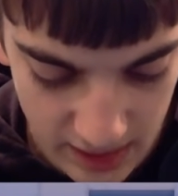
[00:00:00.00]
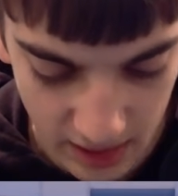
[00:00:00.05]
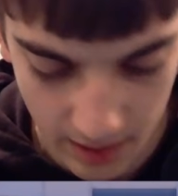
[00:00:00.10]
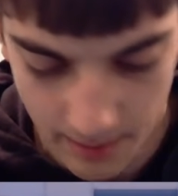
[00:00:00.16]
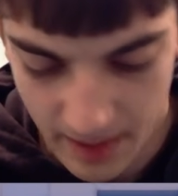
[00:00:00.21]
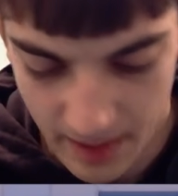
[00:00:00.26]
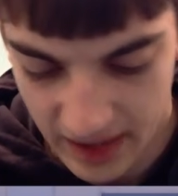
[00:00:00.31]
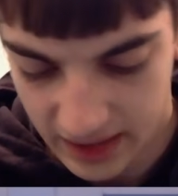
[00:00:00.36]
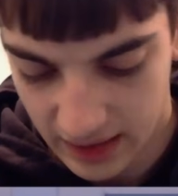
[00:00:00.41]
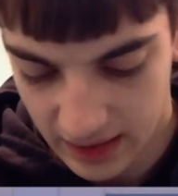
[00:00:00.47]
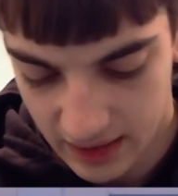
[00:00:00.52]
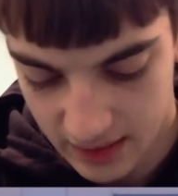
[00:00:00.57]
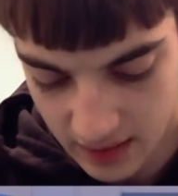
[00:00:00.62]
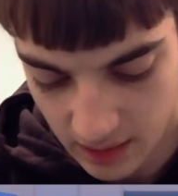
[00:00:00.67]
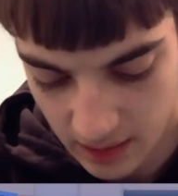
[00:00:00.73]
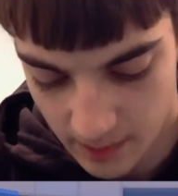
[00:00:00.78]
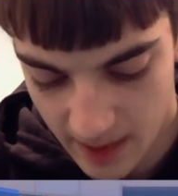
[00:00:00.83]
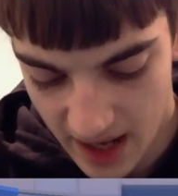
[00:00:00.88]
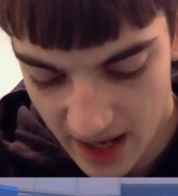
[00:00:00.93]
Mega Knight
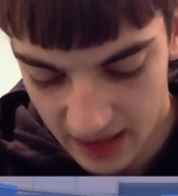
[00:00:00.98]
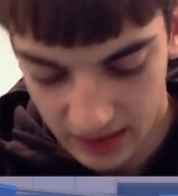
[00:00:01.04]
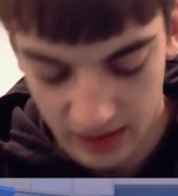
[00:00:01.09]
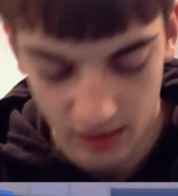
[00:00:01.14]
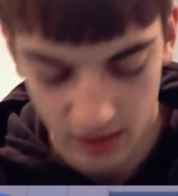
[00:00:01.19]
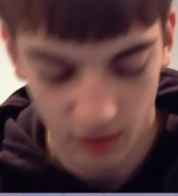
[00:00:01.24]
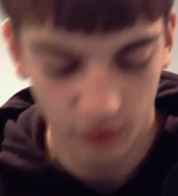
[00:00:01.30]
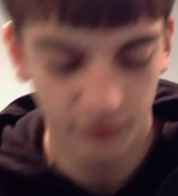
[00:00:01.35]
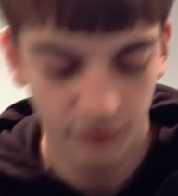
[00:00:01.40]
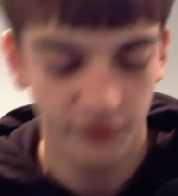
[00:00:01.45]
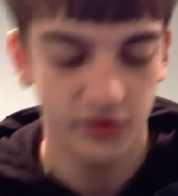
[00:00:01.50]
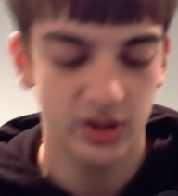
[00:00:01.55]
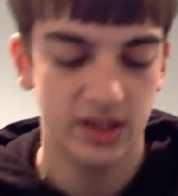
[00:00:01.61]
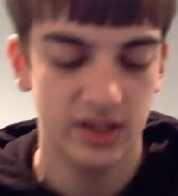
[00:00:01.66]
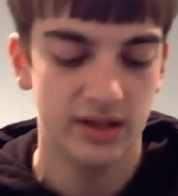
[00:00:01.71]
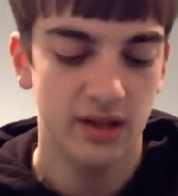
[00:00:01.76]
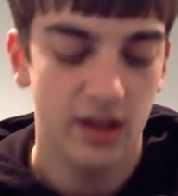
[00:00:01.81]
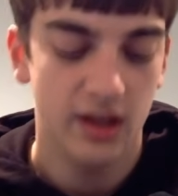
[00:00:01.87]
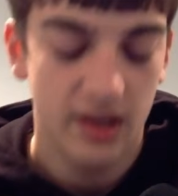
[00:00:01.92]
to the back, and
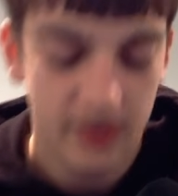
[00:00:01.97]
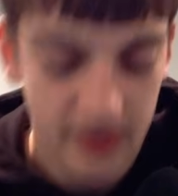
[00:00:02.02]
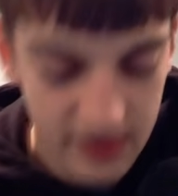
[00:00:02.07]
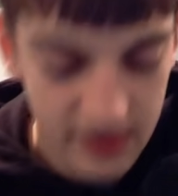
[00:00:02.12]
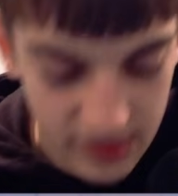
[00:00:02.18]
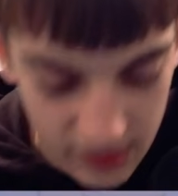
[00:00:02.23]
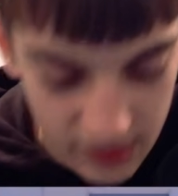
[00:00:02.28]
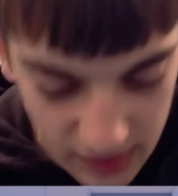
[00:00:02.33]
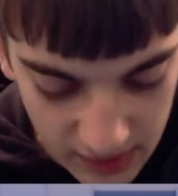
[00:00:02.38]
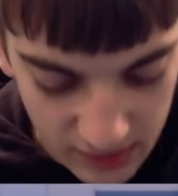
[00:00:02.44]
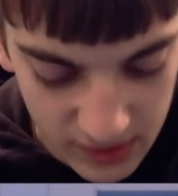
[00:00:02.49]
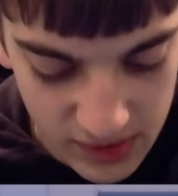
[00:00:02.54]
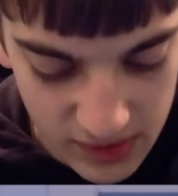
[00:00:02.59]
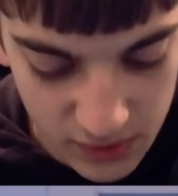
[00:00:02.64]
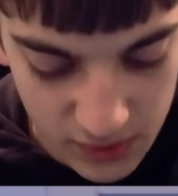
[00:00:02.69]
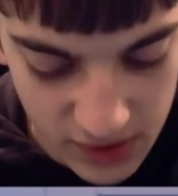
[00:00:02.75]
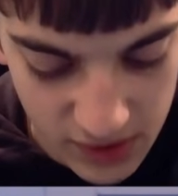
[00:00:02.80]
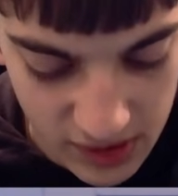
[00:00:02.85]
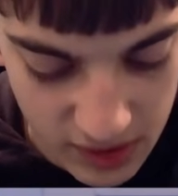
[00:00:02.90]
hopefully this
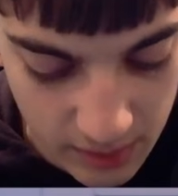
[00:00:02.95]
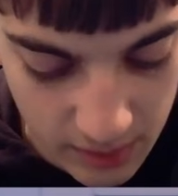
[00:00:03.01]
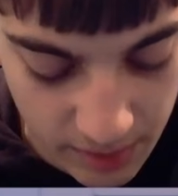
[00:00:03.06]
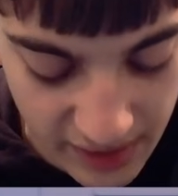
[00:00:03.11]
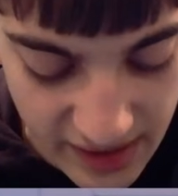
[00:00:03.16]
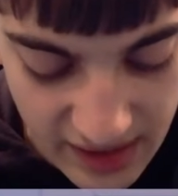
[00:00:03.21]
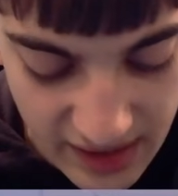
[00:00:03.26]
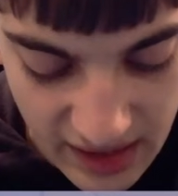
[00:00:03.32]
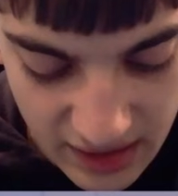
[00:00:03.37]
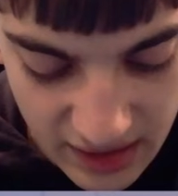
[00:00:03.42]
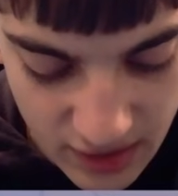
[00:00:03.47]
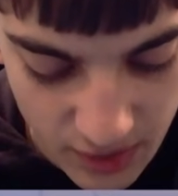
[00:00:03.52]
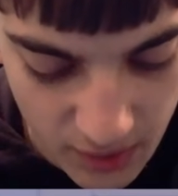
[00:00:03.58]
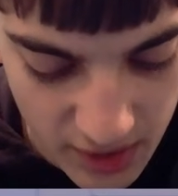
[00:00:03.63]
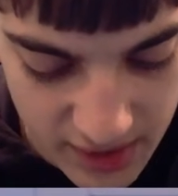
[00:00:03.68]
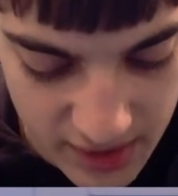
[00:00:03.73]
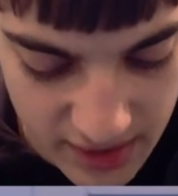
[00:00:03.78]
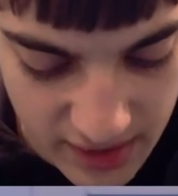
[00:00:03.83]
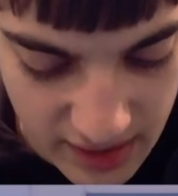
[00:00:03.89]
was a good plan. It actually
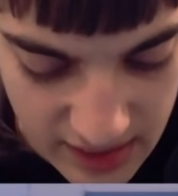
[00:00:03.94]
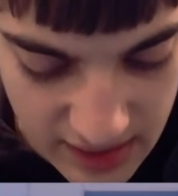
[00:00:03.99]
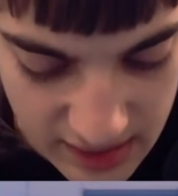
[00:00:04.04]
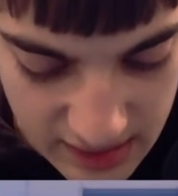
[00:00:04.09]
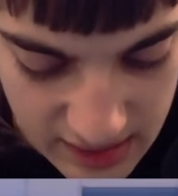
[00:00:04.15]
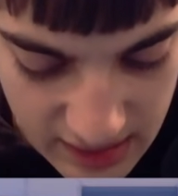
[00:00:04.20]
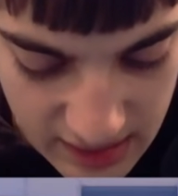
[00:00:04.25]
was and did